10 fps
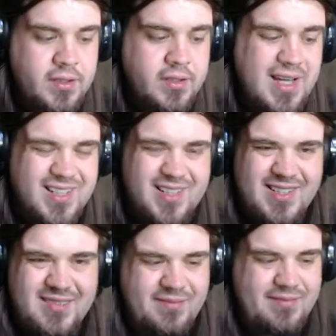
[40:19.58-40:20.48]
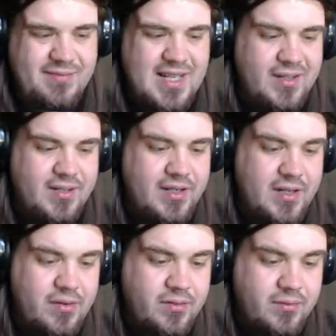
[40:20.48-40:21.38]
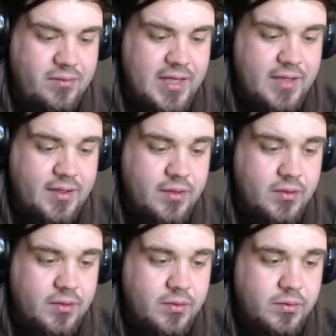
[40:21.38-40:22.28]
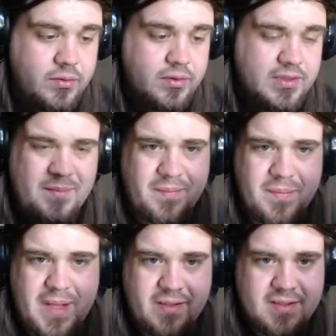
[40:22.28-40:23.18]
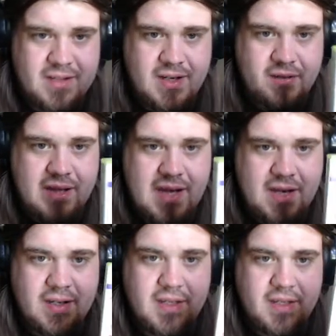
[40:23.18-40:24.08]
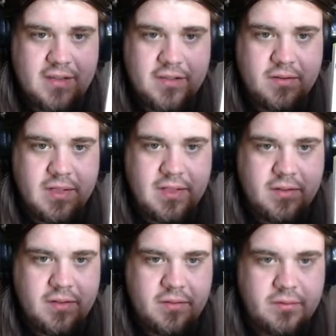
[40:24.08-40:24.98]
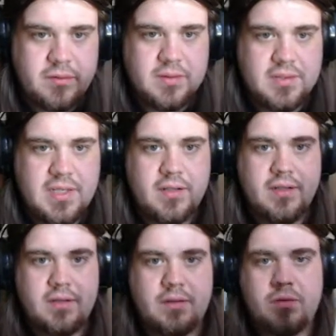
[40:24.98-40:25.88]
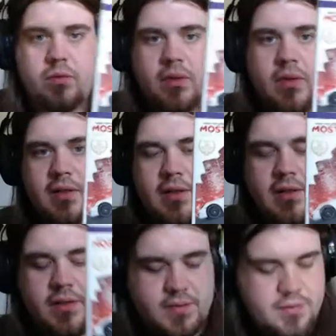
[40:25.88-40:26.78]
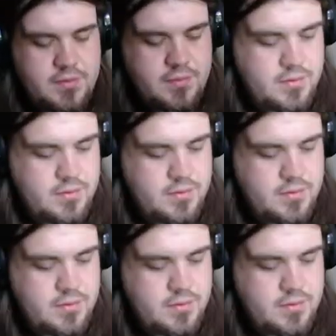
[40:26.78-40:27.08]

I just, I don't know. I don't like the whole something about this I don't can't get into. I don't know exactly what it is.